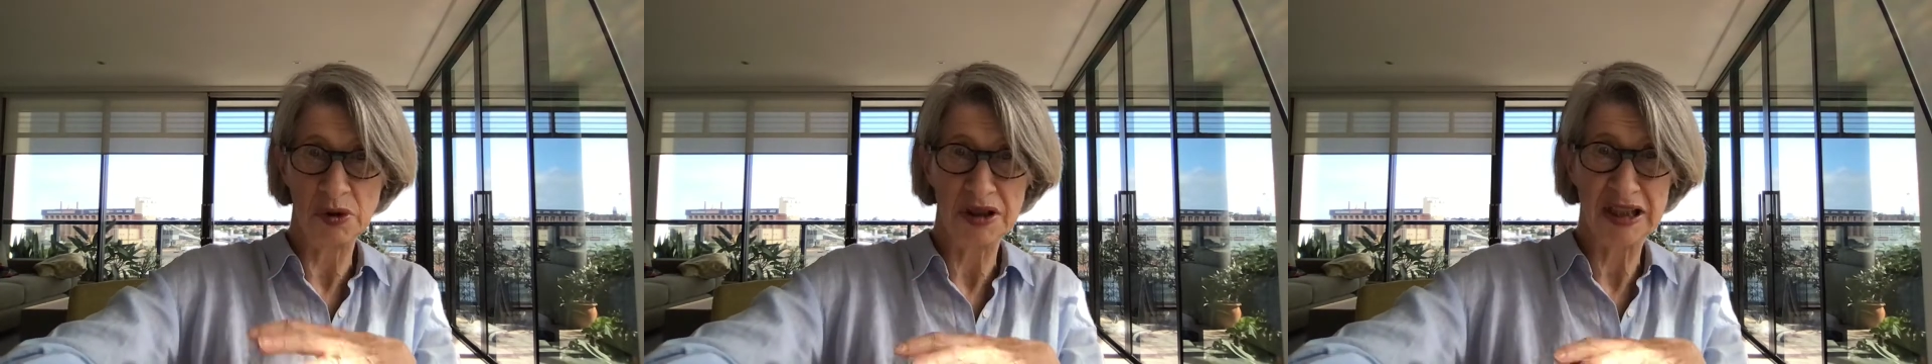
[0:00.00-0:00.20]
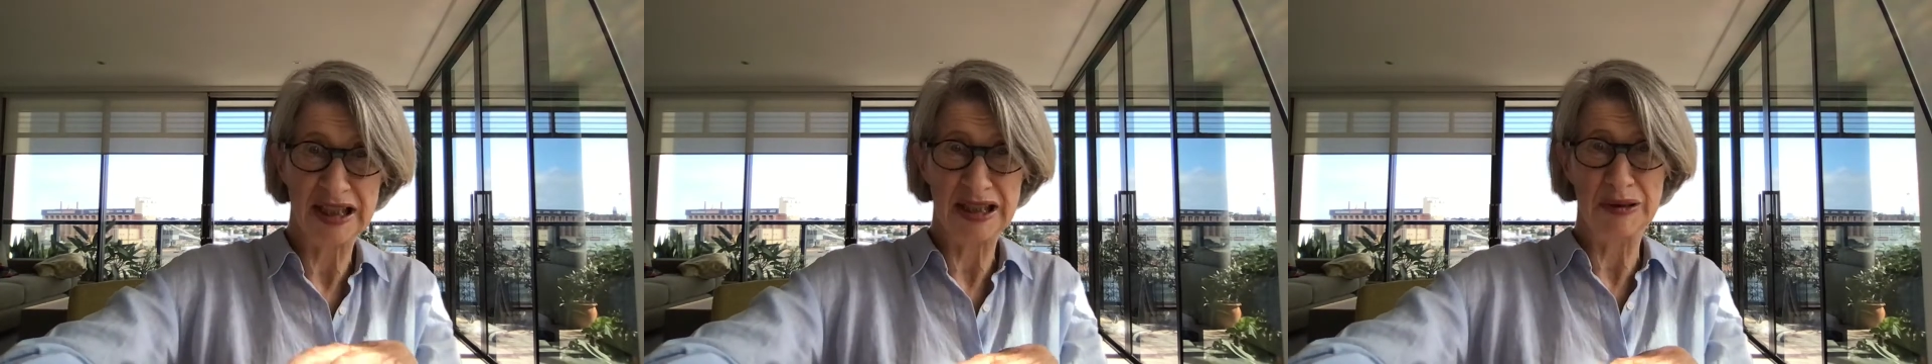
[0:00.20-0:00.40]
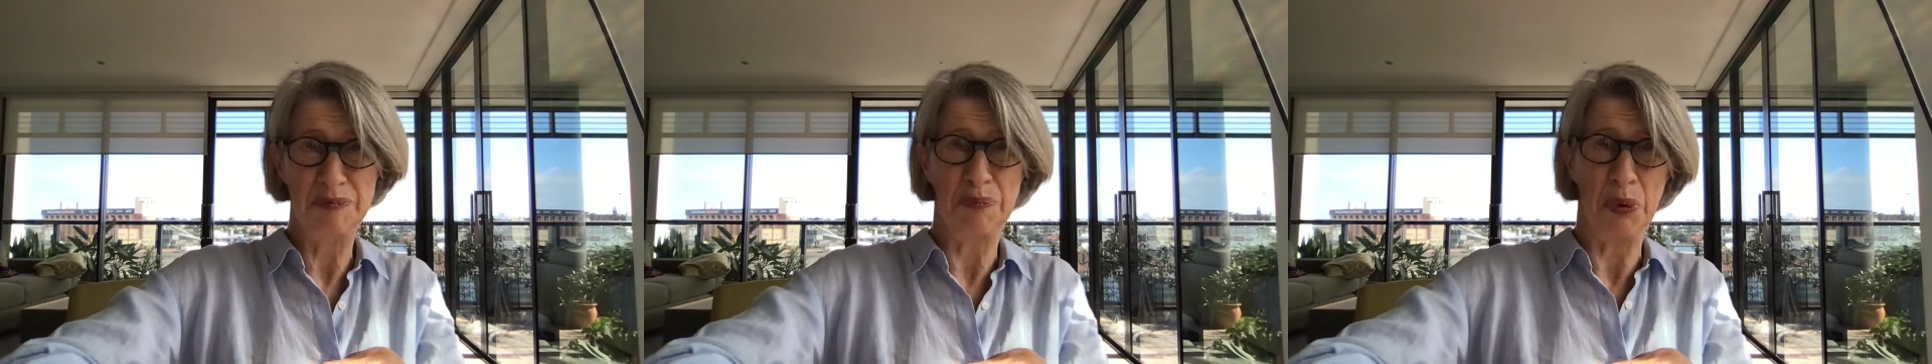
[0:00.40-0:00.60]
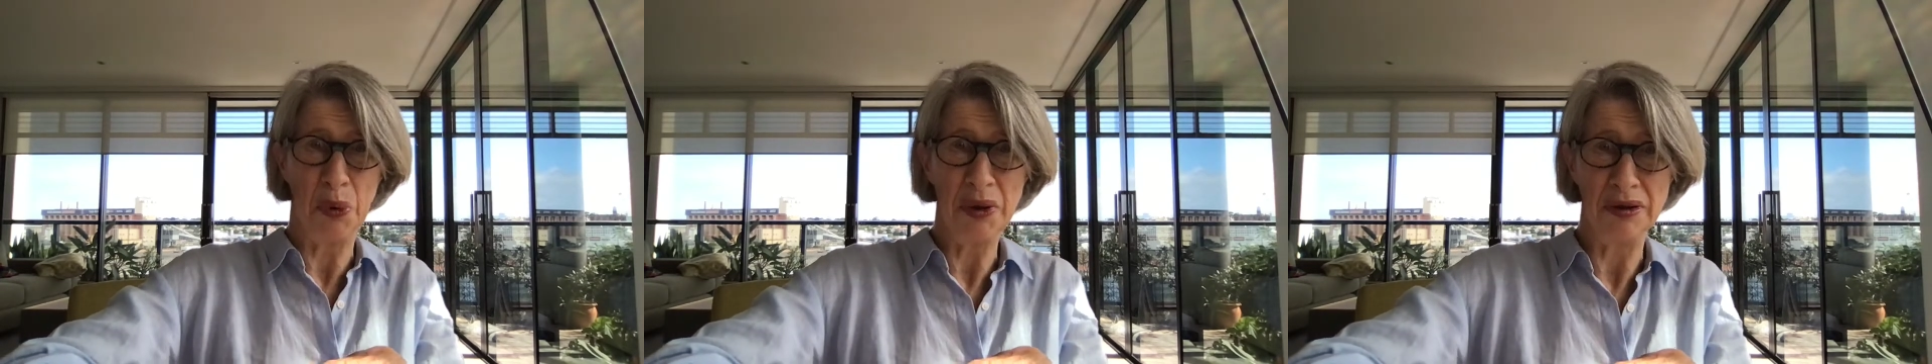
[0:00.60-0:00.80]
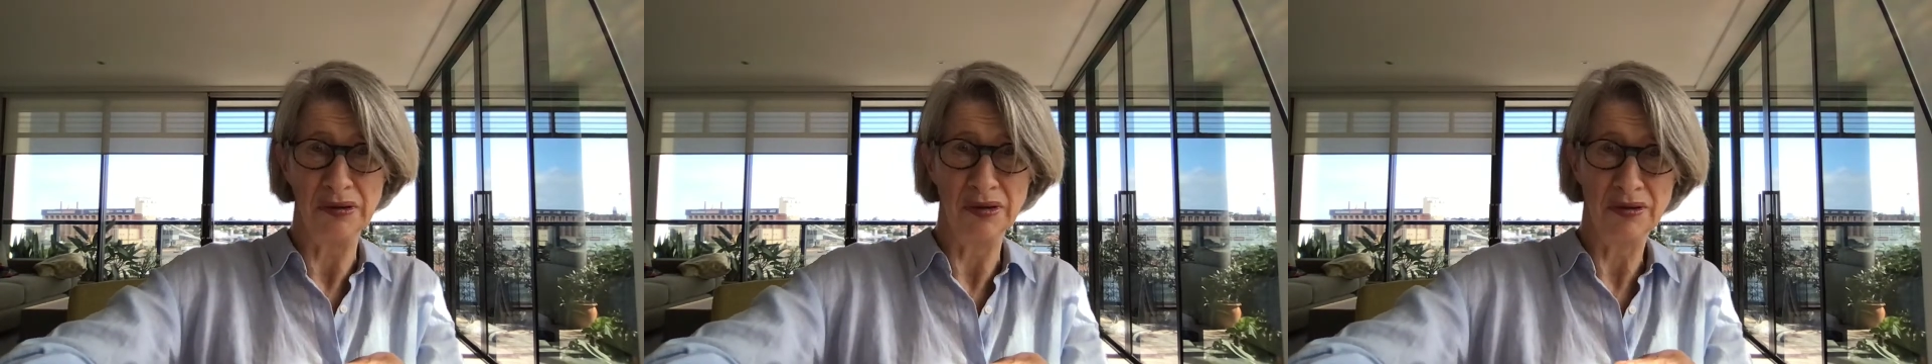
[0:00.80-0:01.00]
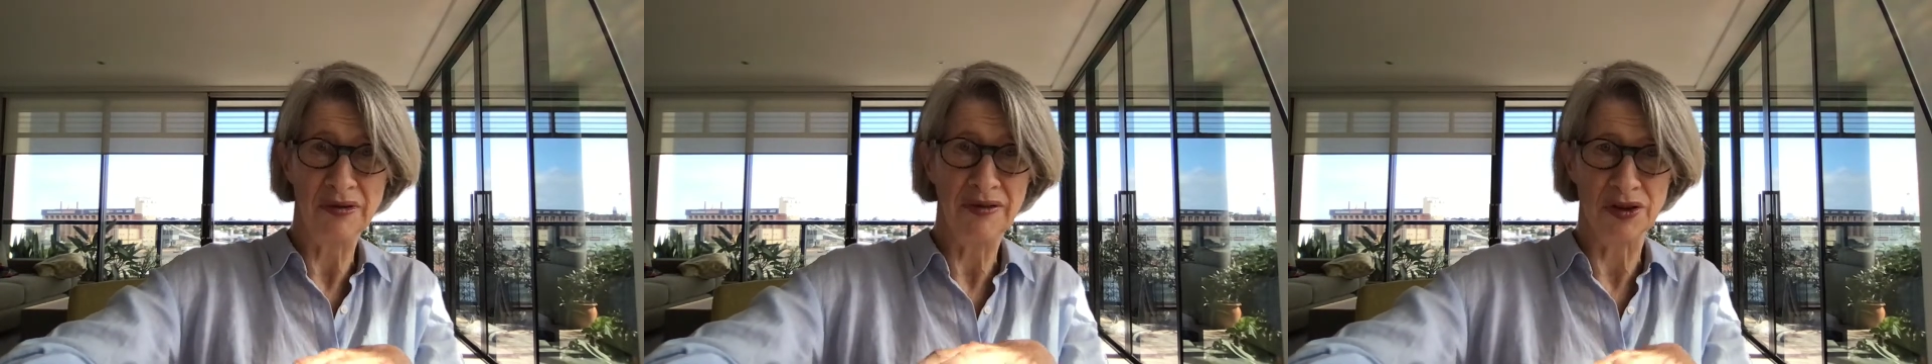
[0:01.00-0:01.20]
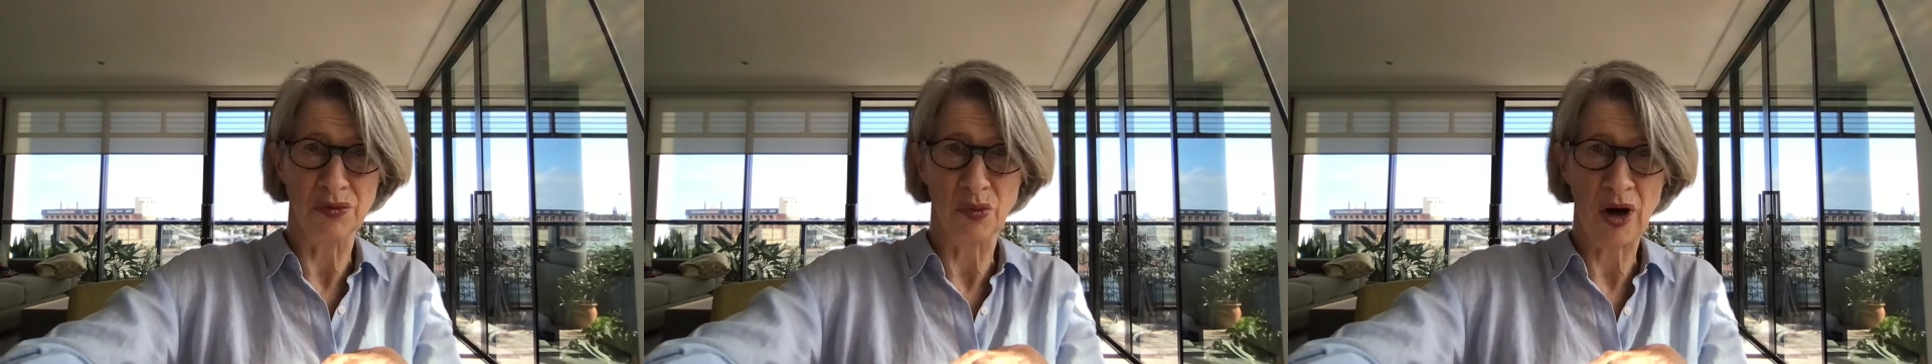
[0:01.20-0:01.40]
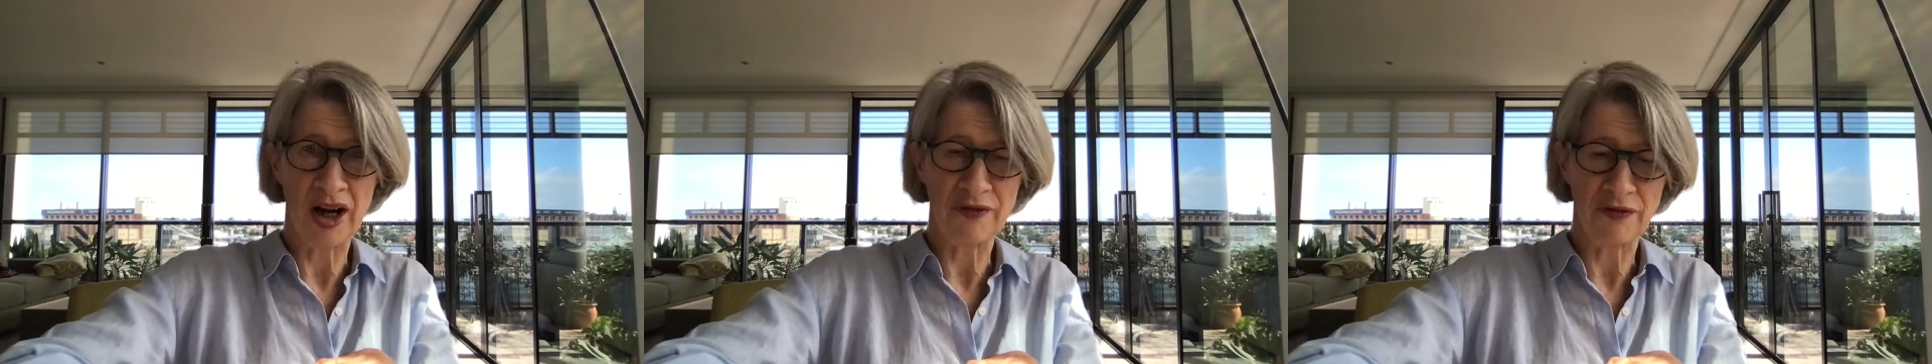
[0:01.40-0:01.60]
spoil the
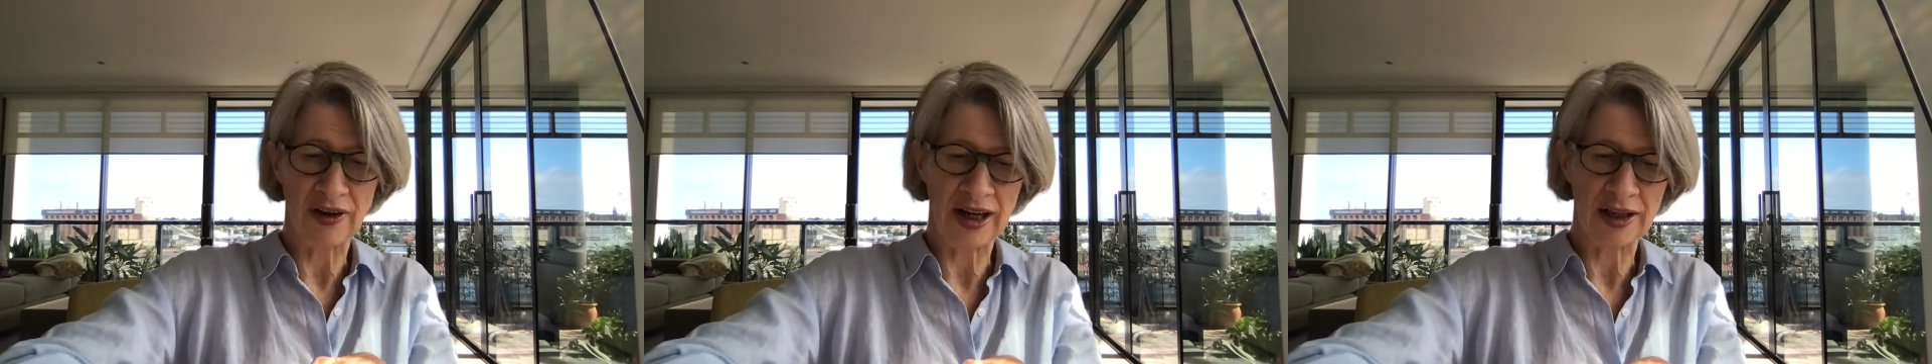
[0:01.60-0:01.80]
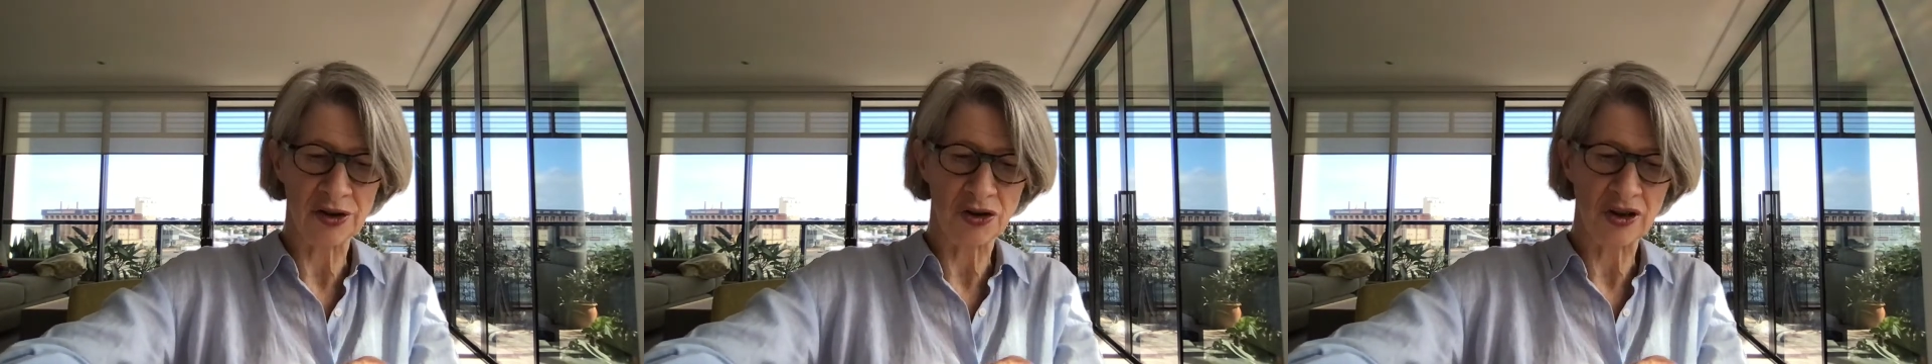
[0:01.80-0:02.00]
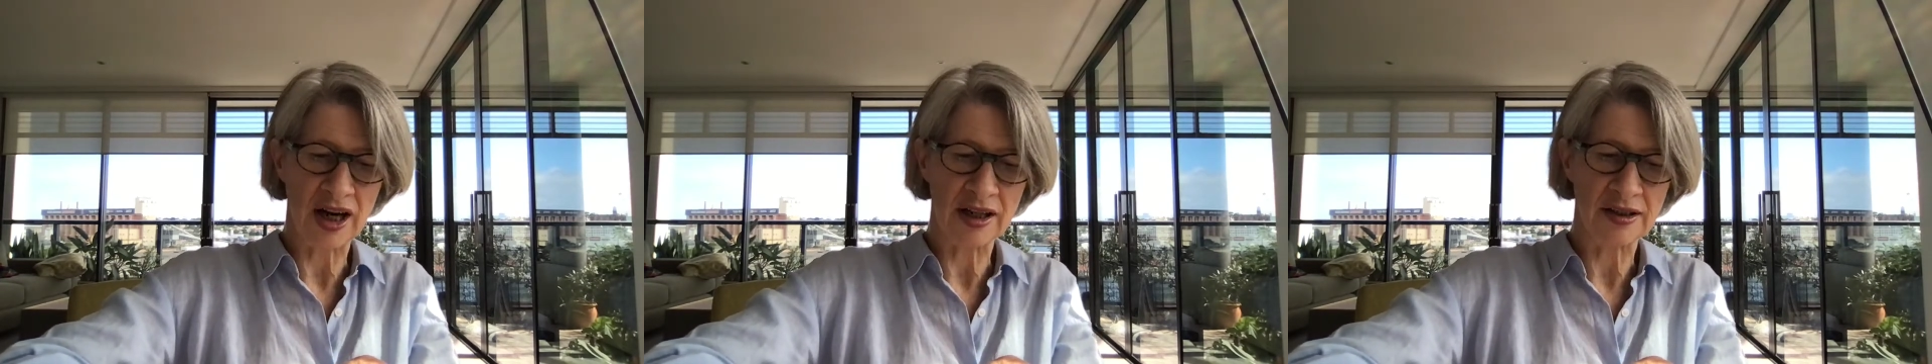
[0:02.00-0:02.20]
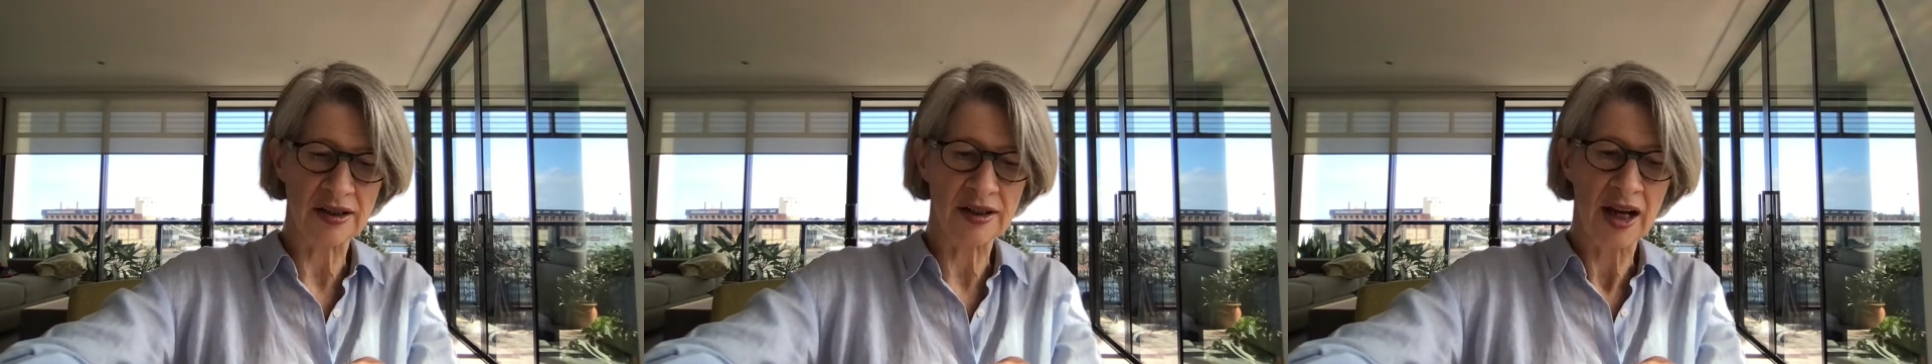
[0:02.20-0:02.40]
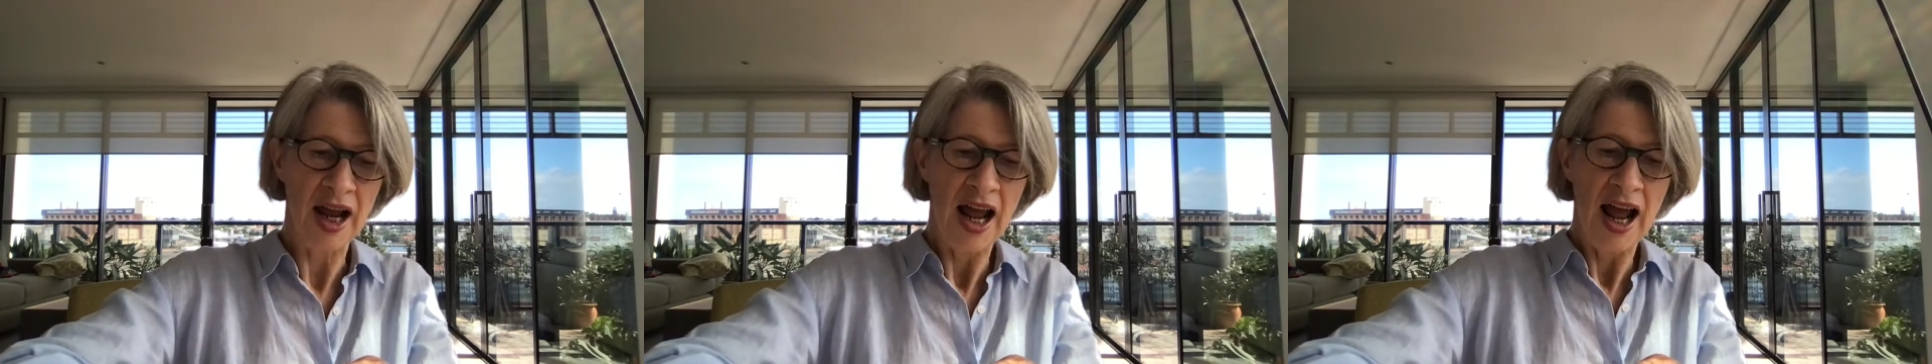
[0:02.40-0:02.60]
white flannel trousers.